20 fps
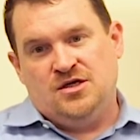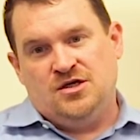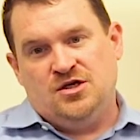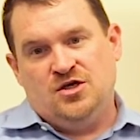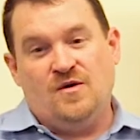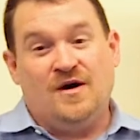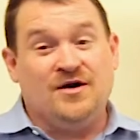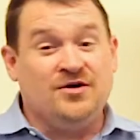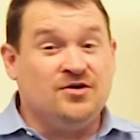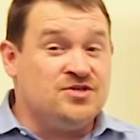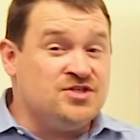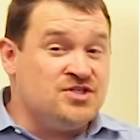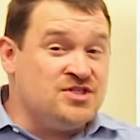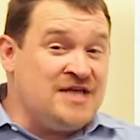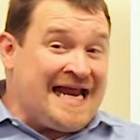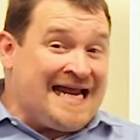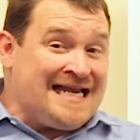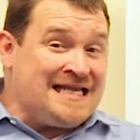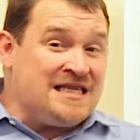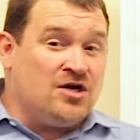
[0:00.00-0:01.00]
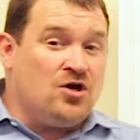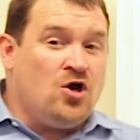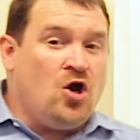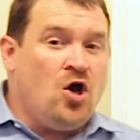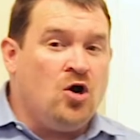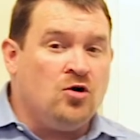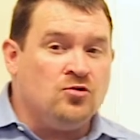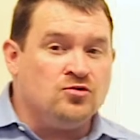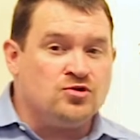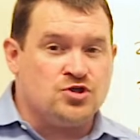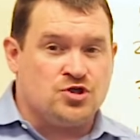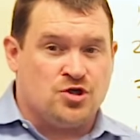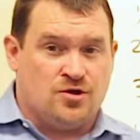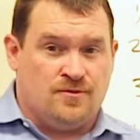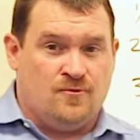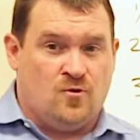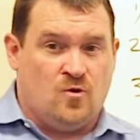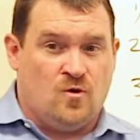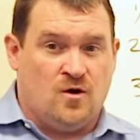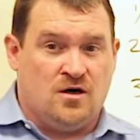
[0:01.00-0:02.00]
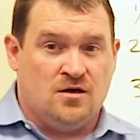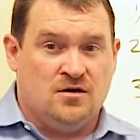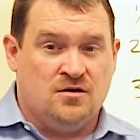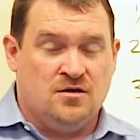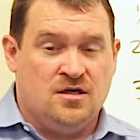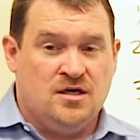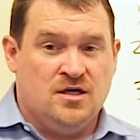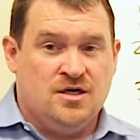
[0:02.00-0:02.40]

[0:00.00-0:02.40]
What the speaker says: You understand the culture more,